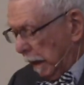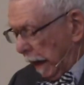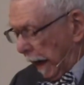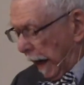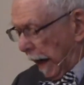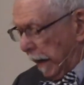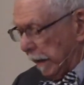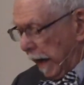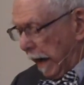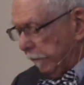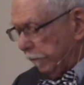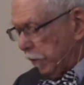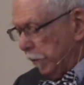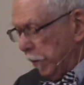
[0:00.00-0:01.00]
And
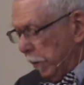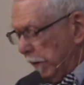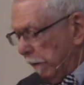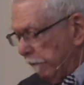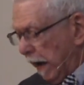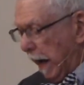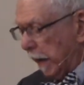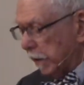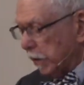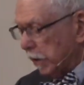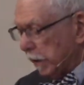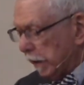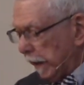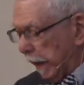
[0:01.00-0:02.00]
after you have
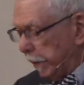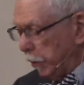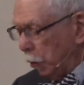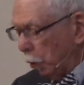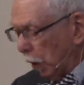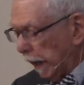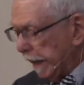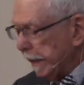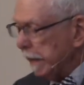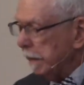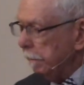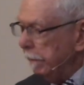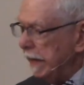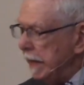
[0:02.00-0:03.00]
asked, can you let
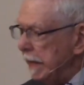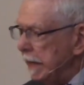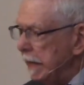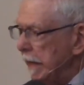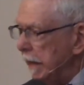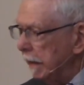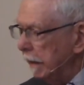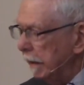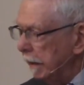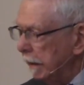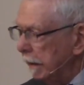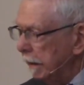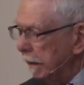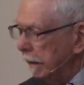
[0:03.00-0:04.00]
it be
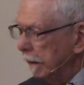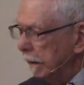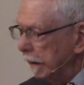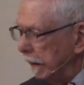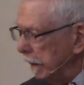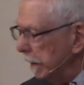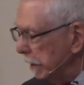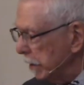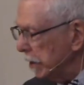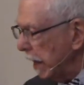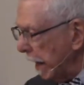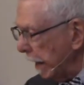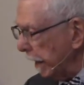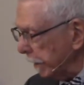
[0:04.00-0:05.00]
in his
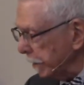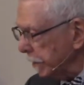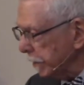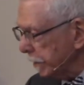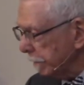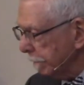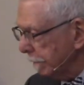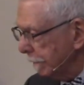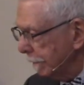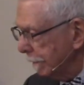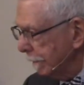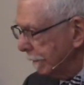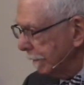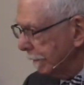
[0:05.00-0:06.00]
hands?
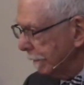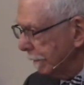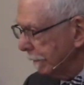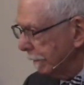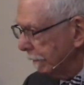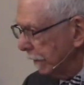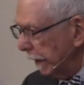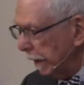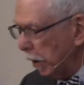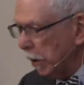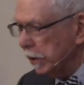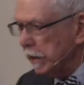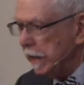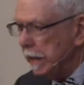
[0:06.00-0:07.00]

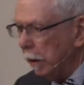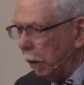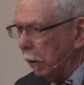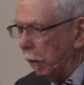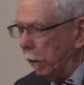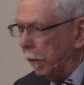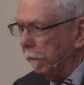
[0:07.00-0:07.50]
Because he heard.